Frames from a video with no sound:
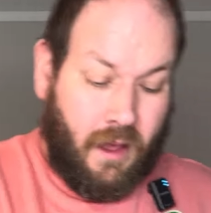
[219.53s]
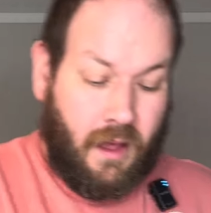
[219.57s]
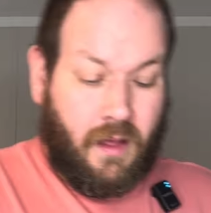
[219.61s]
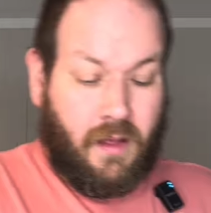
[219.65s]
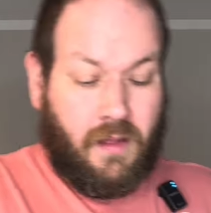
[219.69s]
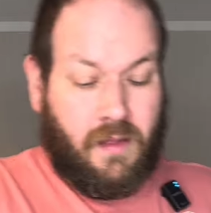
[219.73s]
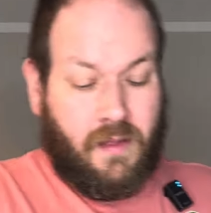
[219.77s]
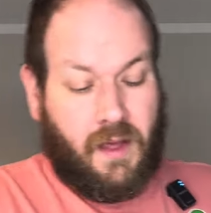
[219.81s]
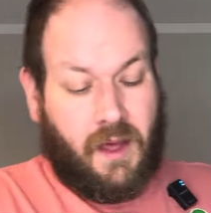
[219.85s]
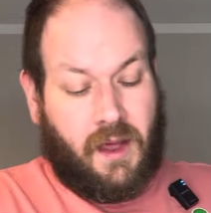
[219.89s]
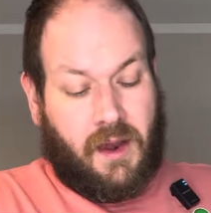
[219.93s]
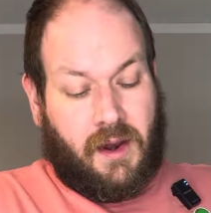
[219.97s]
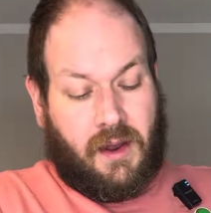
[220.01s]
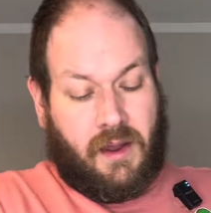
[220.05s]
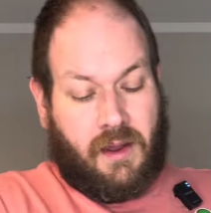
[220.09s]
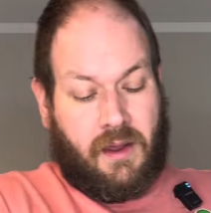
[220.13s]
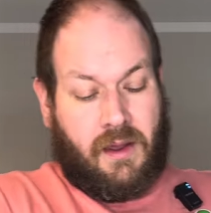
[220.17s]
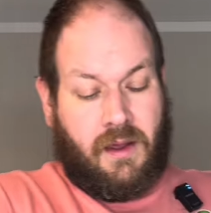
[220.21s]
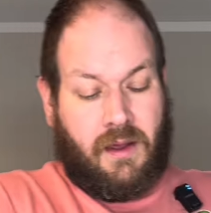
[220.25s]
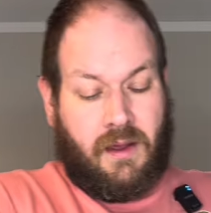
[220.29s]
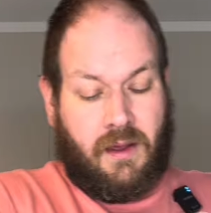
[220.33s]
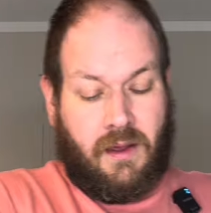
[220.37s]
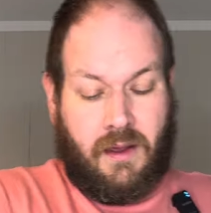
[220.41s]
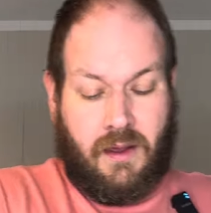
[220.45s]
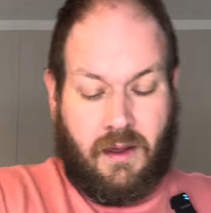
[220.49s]
Then
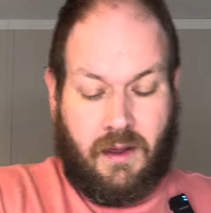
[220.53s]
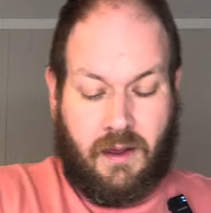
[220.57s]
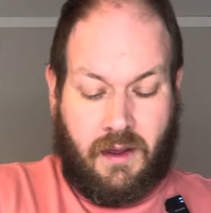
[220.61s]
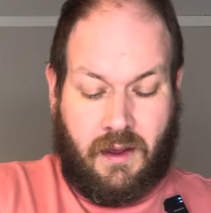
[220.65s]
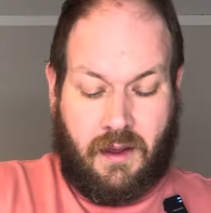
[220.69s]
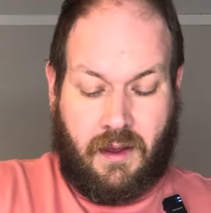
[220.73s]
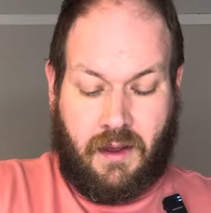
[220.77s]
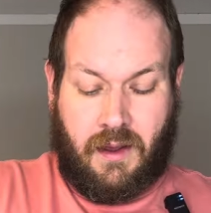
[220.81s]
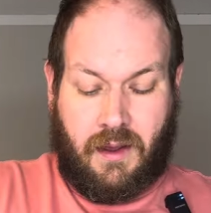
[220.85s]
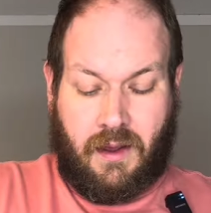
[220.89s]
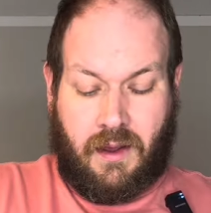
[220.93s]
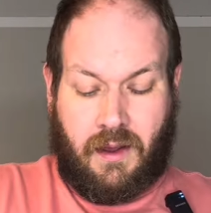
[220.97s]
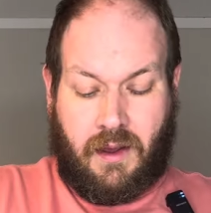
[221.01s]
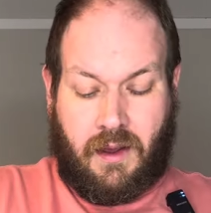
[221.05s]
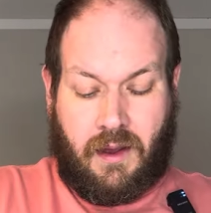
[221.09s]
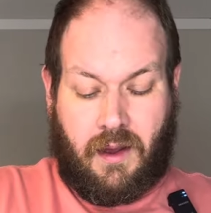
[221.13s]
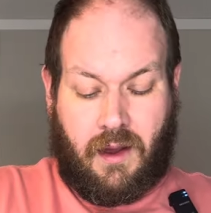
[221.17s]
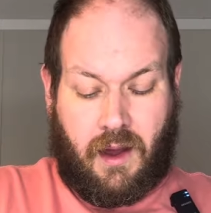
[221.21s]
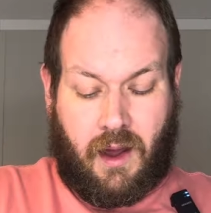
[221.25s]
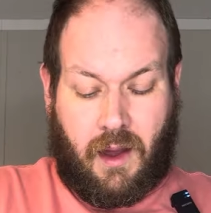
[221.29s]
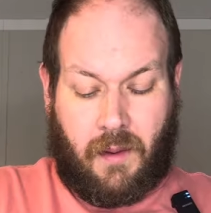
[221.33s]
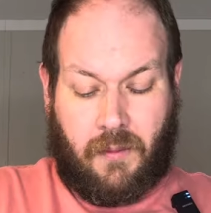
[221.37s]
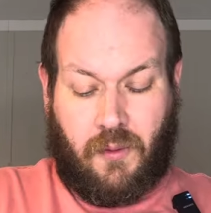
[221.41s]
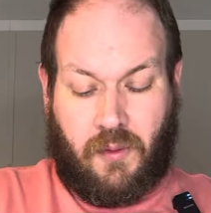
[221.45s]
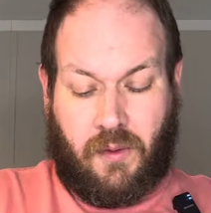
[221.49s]

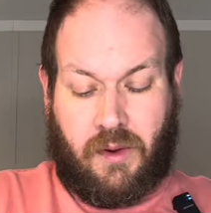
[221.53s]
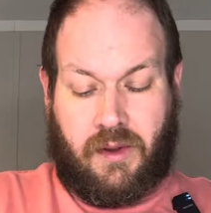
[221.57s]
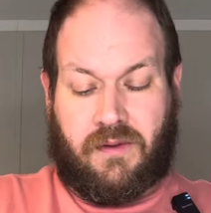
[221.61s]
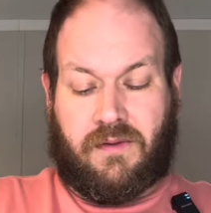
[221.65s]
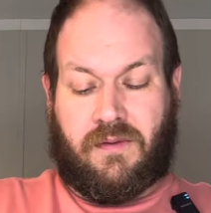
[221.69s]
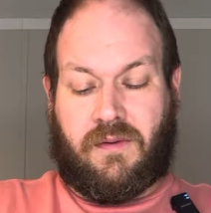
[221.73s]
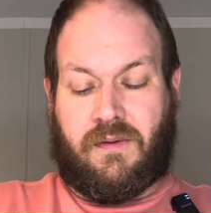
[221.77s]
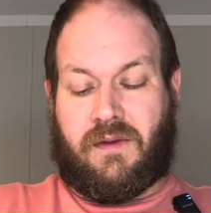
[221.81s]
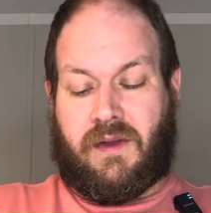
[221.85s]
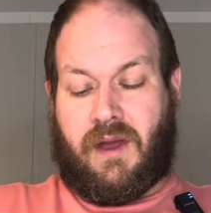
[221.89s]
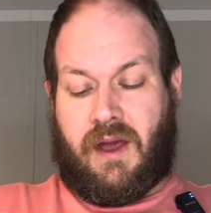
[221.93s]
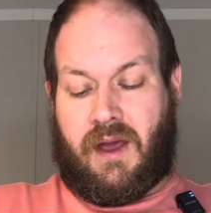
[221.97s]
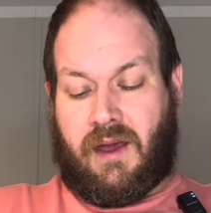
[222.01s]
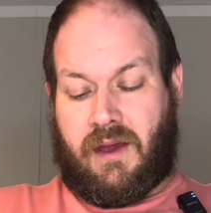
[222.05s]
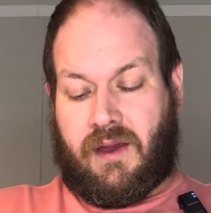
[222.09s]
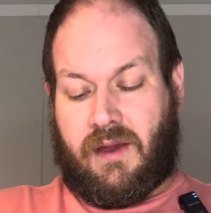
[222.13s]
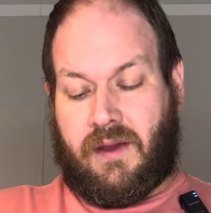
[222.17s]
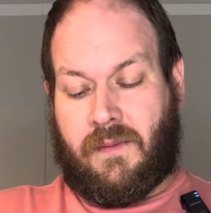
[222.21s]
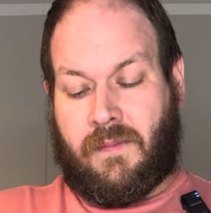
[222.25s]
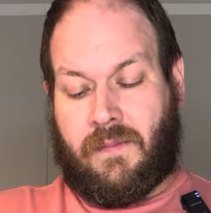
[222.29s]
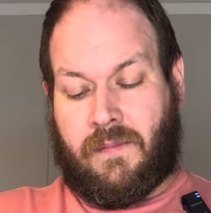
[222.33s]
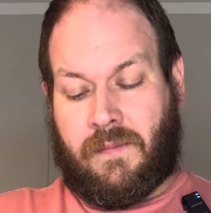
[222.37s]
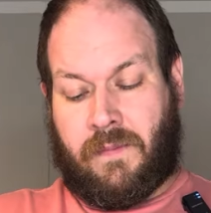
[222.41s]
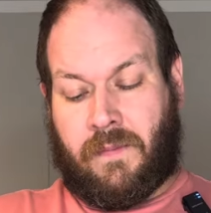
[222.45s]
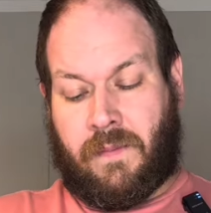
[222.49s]
I'm going to
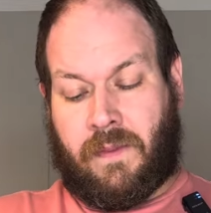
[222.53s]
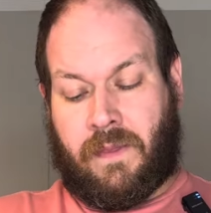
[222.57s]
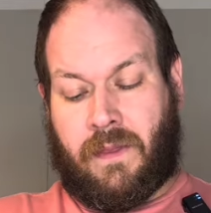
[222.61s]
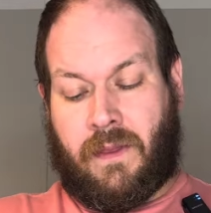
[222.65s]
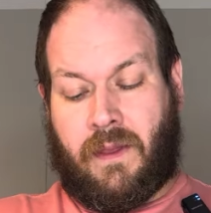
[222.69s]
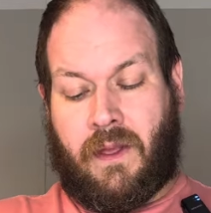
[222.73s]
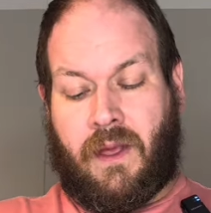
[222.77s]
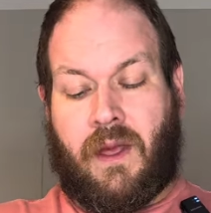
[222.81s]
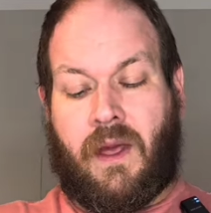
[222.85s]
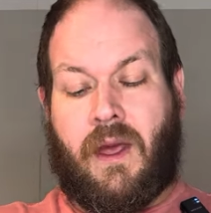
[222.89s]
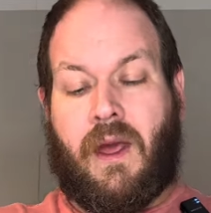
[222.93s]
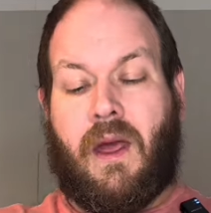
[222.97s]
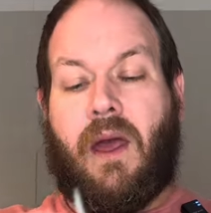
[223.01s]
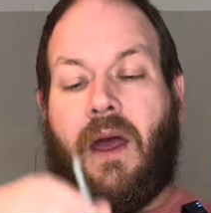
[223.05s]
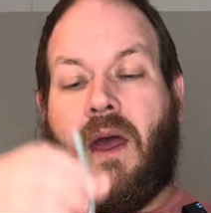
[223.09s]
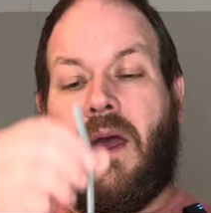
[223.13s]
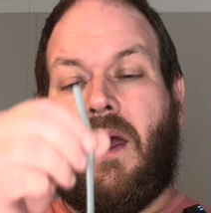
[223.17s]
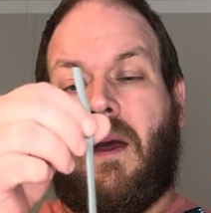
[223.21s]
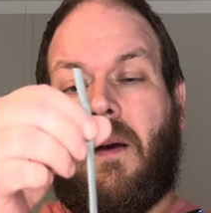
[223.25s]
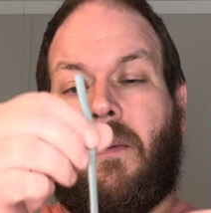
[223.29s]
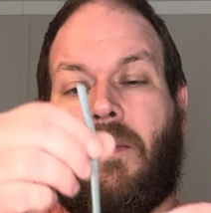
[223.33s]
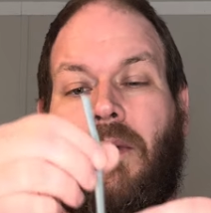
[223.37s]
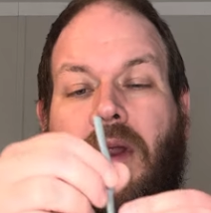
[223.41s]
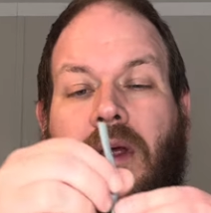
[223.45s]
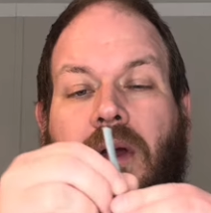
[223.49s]

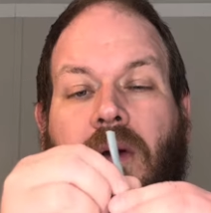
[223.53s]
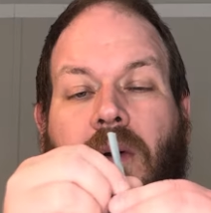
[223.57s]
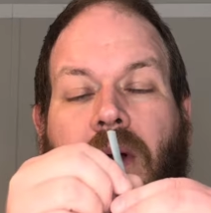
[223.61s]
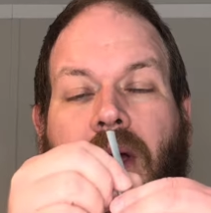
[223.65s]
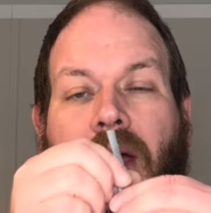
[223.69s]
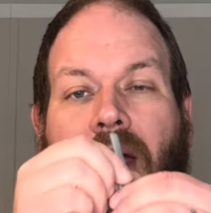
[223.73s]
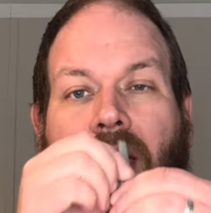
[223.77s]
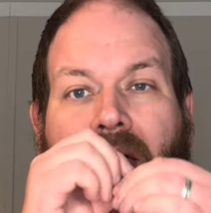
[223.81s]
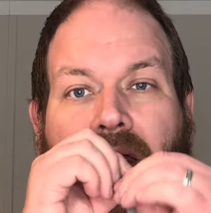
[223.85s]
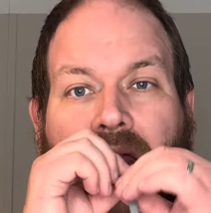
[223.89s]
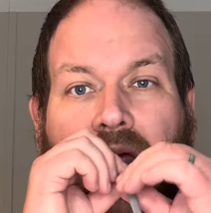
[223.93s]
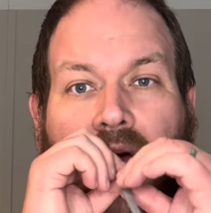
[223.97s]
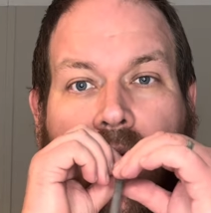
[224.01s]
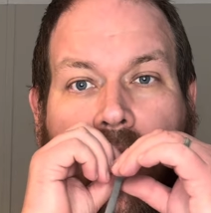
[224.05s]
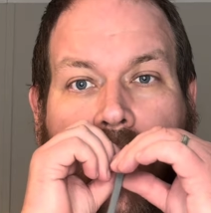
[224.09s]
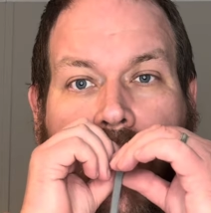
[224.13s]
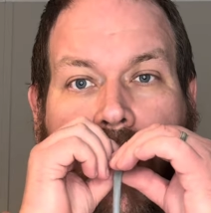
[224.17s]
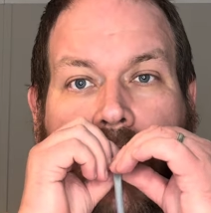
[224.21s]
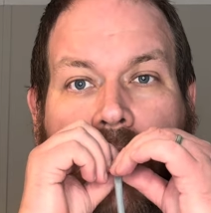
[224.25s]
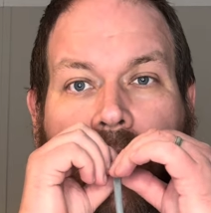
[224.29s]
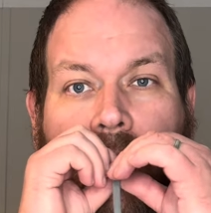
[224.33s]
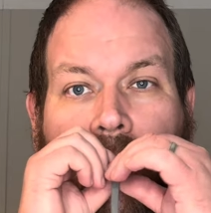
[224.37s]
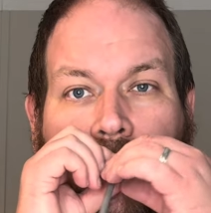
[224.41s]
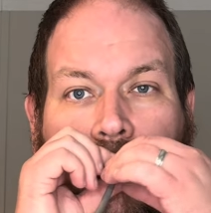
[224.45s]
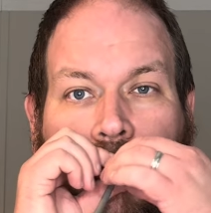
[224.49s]
go ahead,
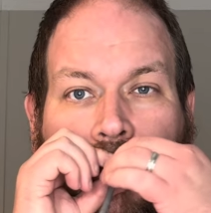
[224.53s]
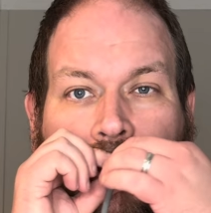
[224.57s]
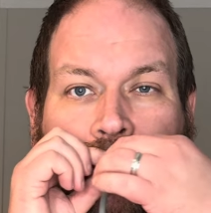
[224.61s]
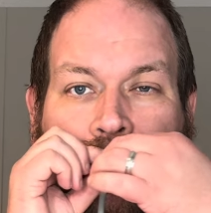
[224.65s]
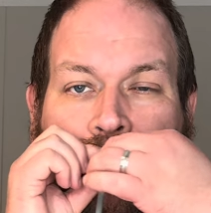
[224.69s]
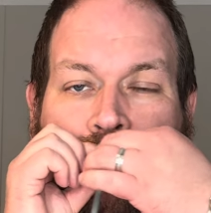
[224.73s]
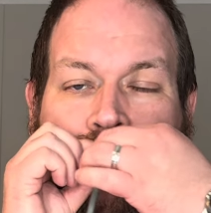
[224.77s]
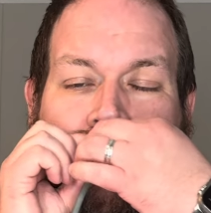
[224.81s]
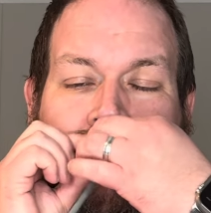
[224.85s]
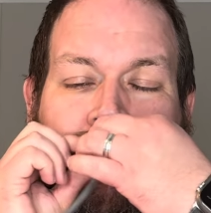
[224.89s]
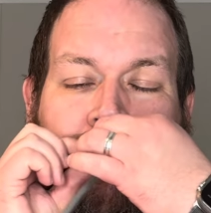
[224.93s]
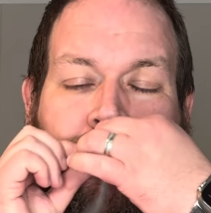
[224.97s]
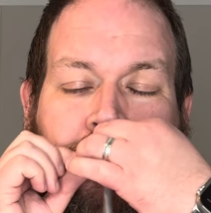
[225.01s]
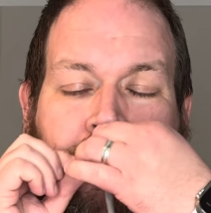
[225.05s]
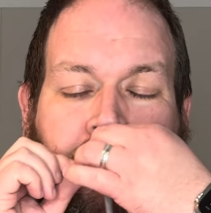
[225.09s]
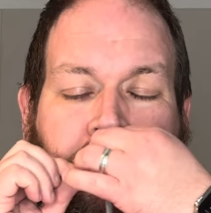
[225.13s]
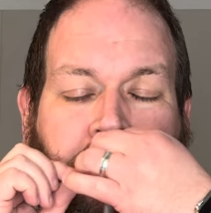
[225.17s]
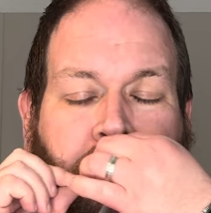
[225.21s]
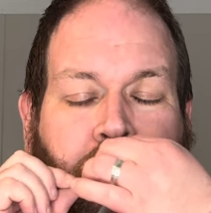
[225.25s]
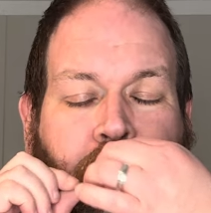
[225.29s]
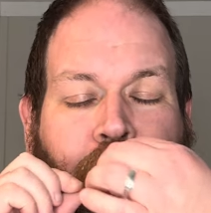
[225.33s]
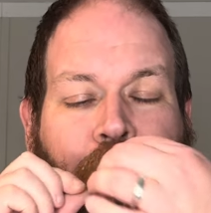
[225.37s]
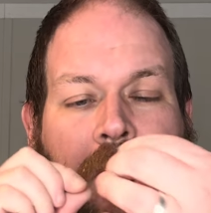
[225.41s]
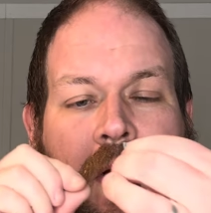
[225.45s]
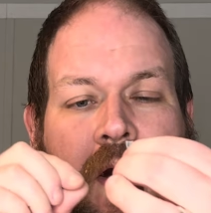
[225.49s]

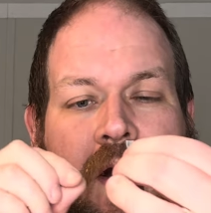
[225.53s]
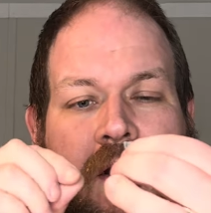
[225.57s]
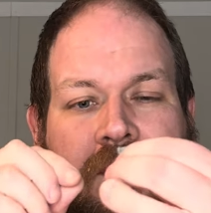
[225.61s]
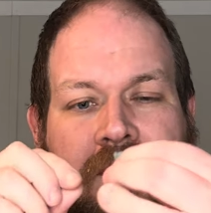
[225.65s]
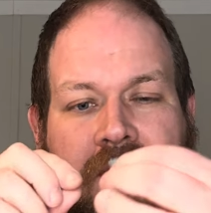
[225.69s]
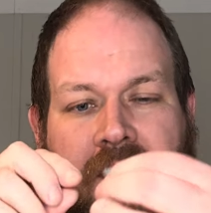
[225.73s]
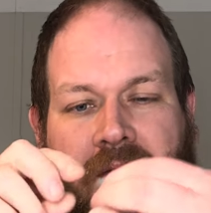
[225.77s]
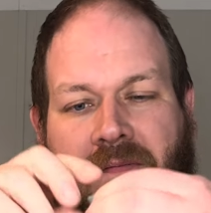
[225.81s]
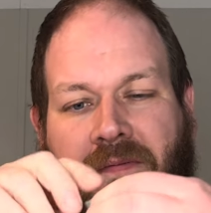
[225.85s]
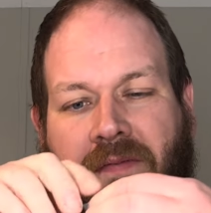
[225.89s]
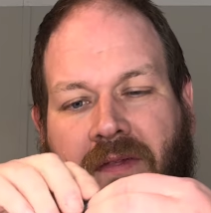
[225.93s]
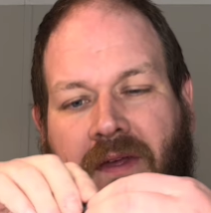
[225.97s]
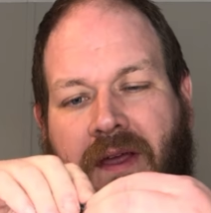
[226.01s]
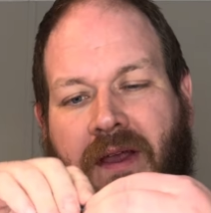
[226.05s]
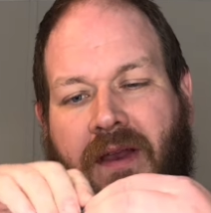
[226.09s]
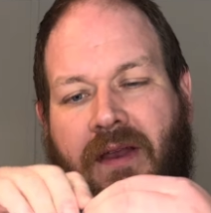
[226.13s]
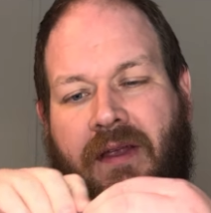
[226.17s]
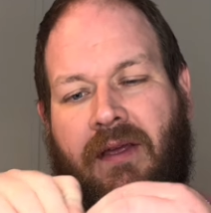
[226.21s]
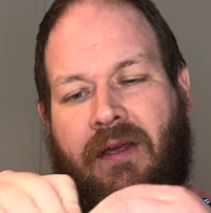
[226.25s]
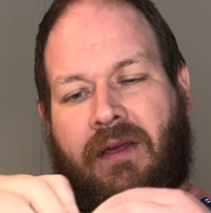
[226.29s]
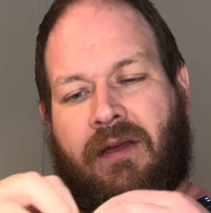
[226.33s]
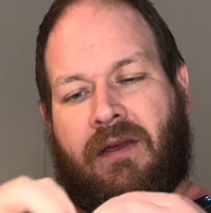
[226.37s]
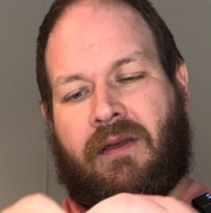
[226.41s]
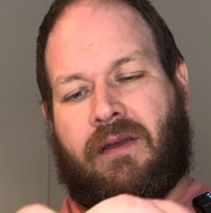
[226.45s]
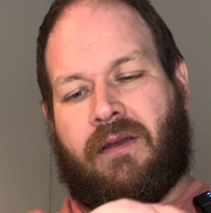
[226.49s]
puff inflate
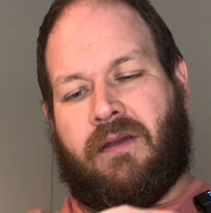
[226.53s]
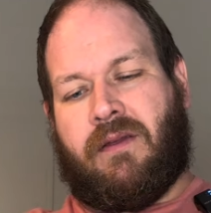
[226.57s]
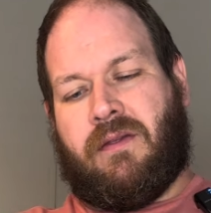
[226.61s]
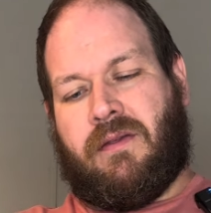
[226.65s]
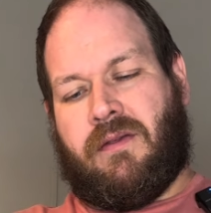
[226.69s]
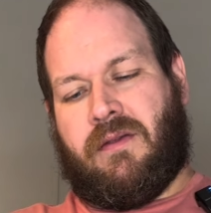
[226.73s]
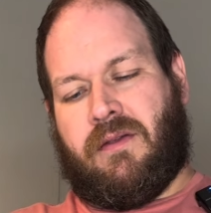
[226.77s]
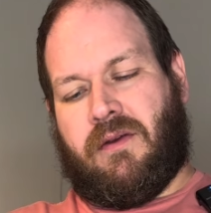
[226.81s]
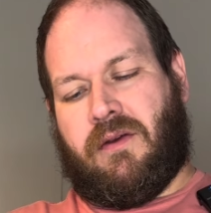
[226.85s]
the